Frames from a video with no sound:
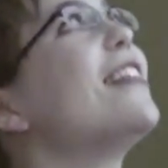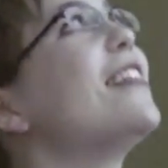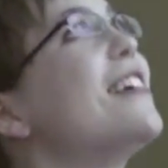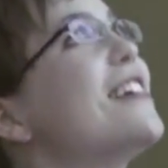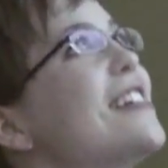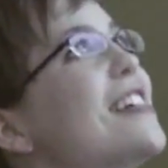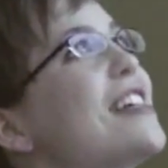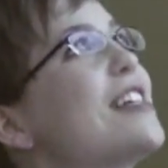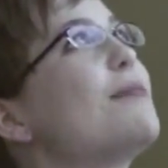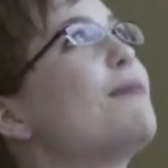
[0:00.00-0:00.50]

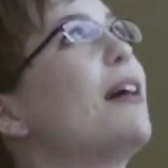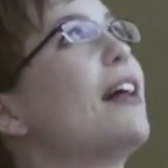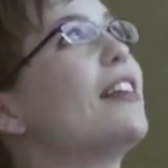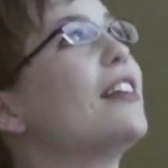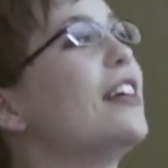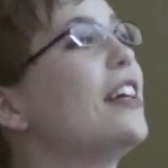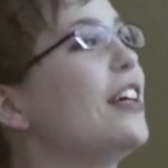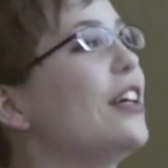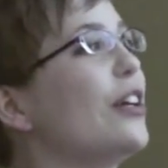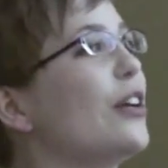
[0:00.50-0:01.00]
This is
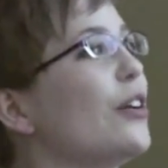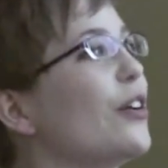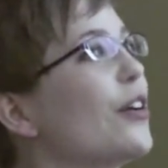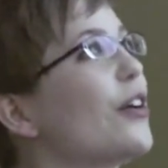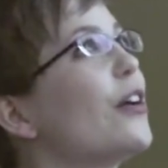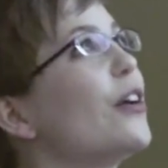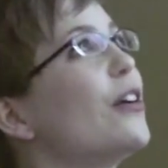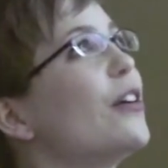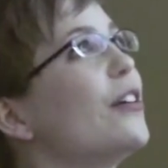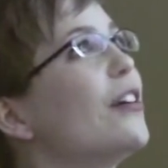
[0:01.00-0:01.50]
Melanie
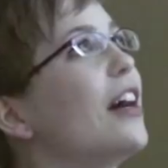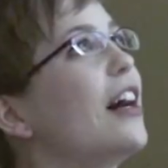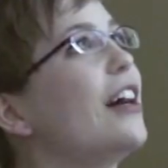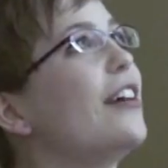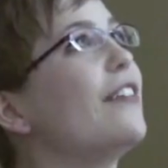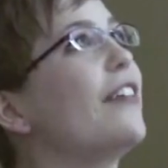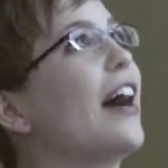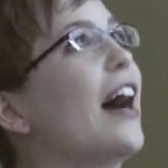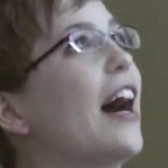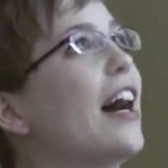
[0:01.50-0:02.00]
Yergeau
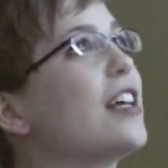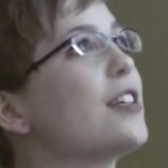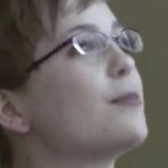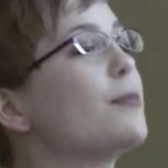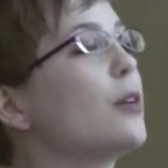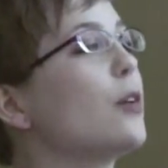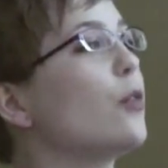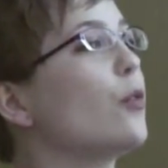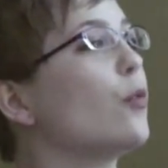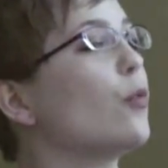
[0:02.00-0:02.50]
of
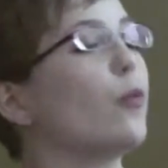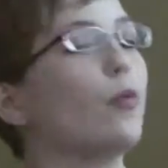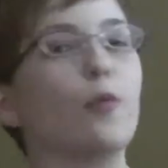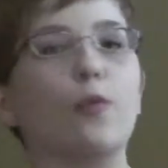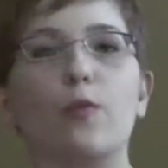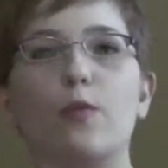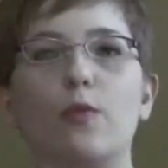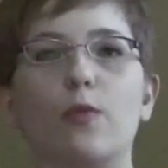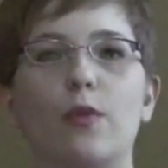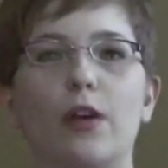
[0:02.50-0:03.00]
Aspie
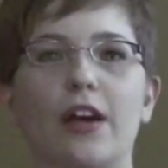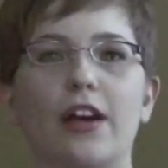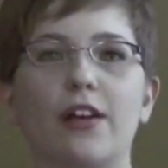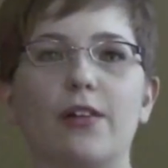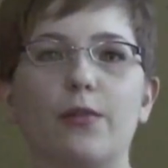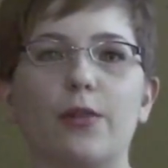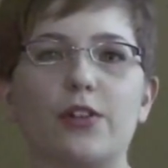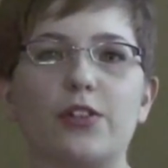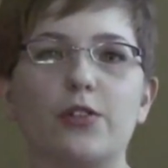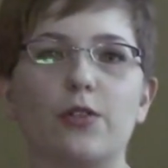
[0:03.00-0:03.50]

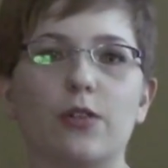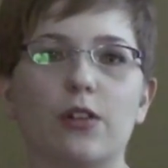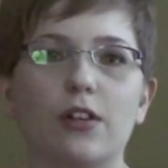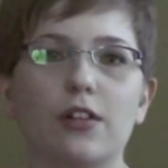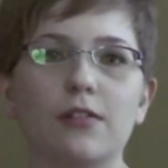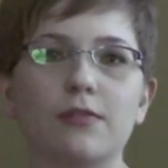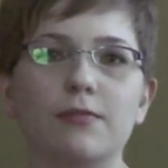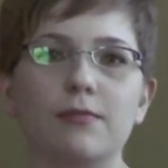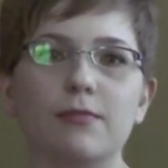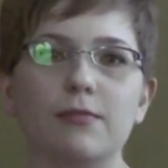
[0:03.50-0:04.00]

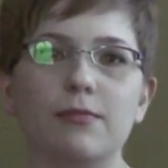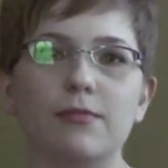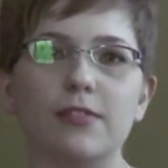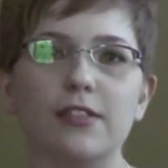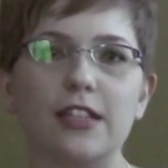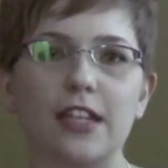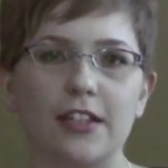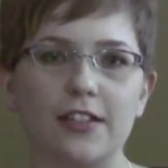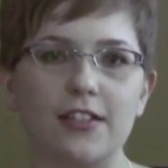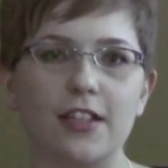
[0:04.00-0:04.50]
Rhetor.
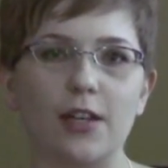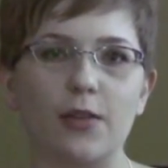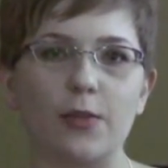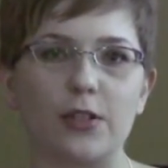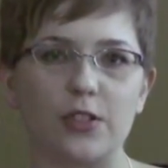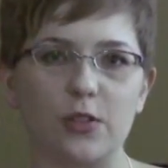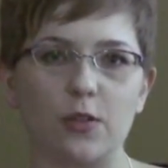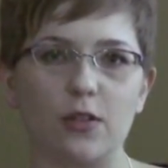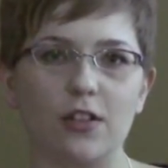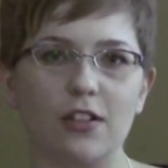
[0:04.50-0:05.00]
Did I say it
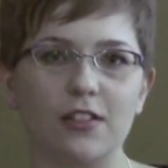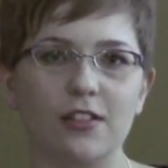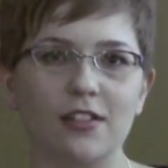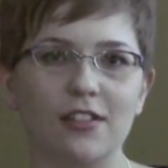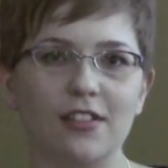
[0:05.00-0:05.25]
I